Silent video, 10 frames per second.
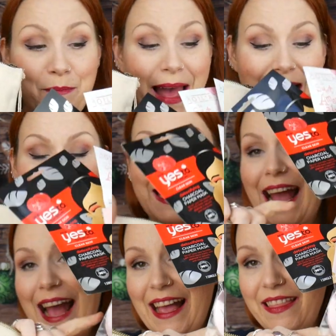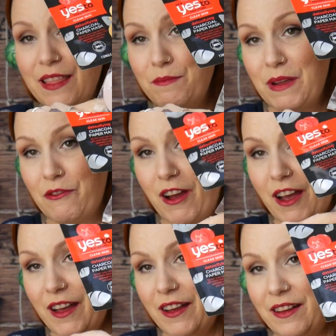the bag and the
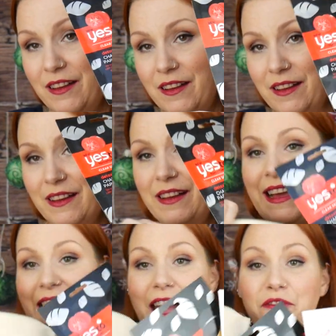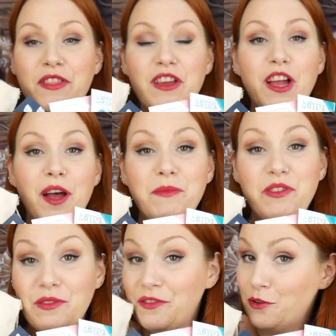mirror, everything
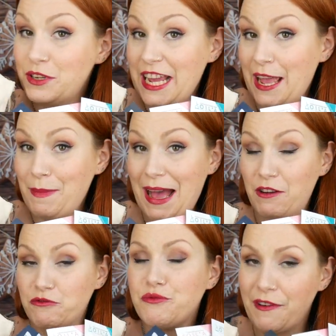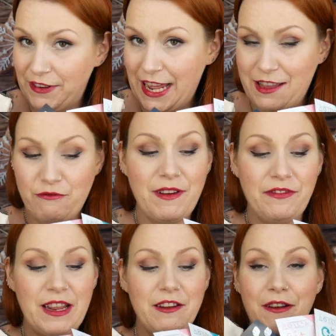comes to £48,
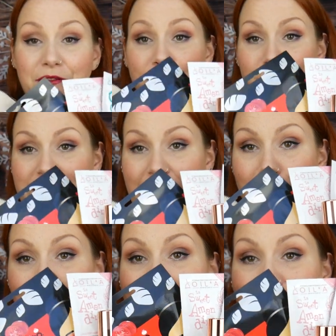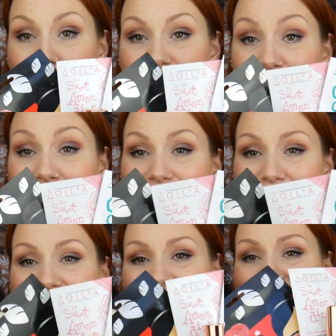roughly around £48. So
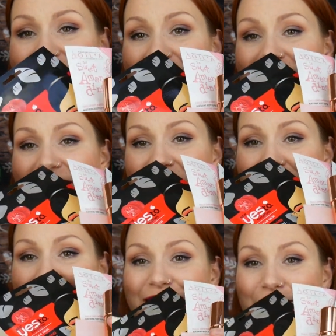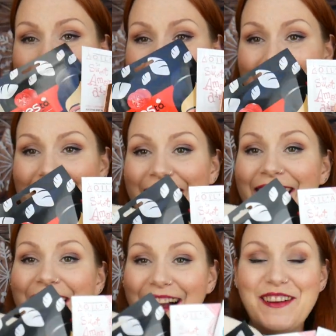you've got quite a lot of items
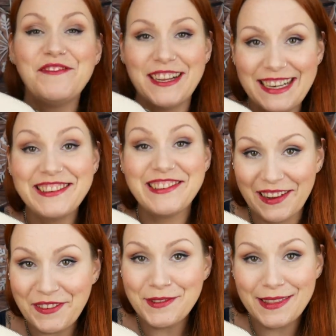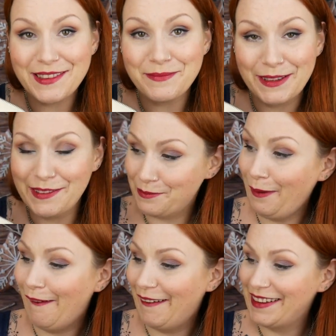there. I am really chuffed with this month's
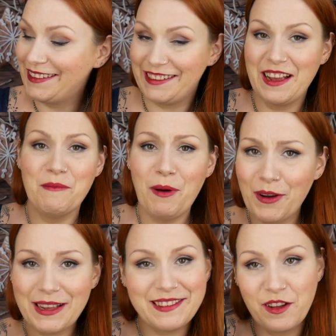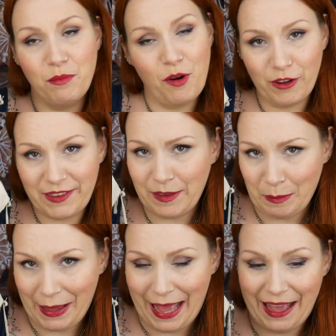box. But it's not a box, it's
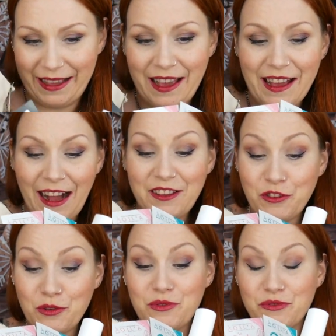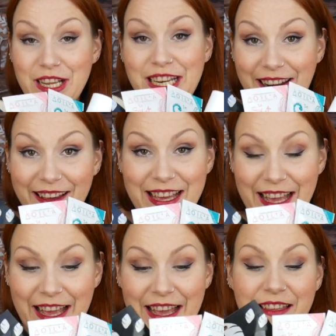a bag. I do really
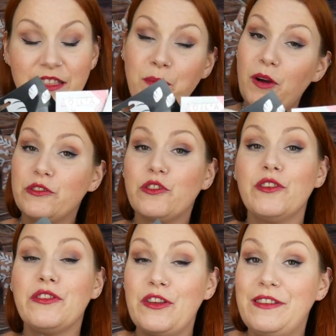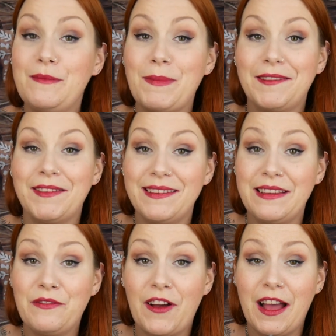like it. The box costs
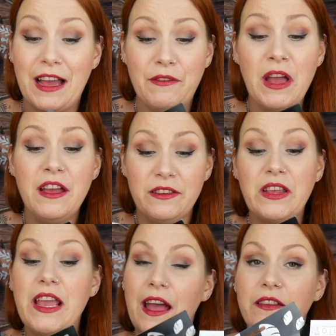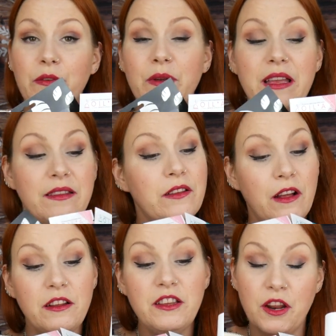£13.95. So yeah, so it
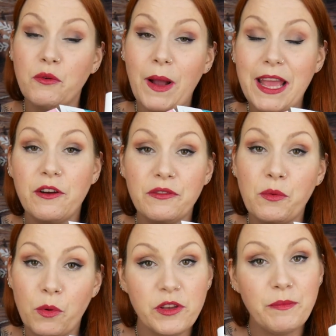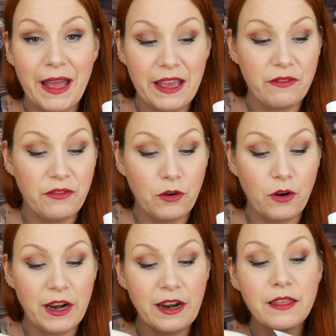is, you know, way over what you pay
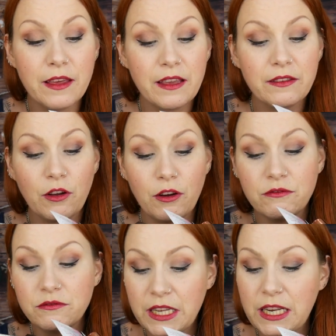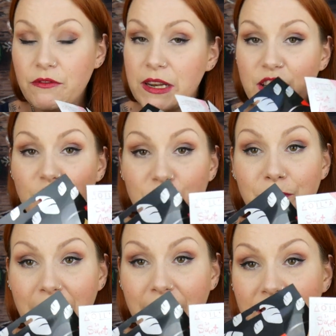for. And I think it's got a really, really
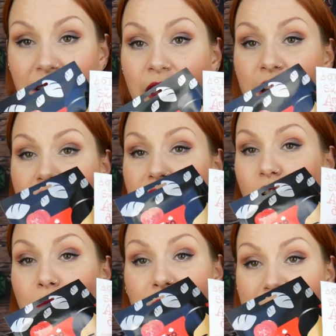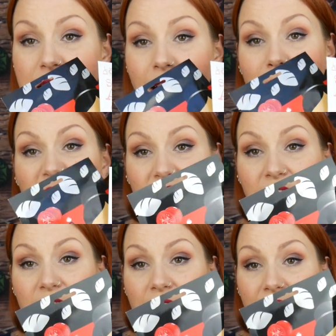good mix. You've got makeup,
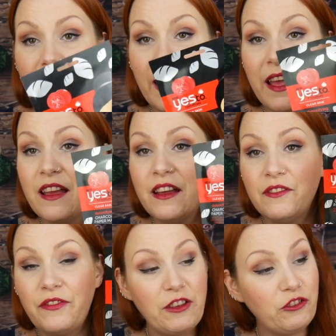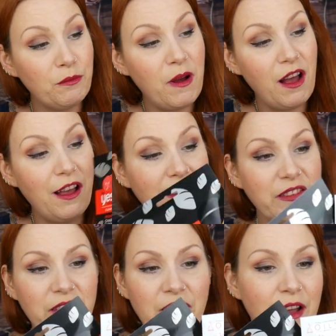skincare, facial
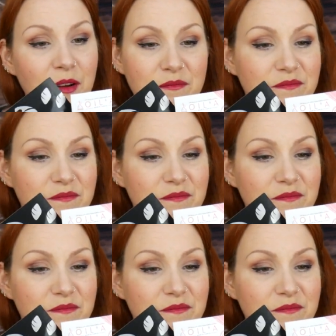masks,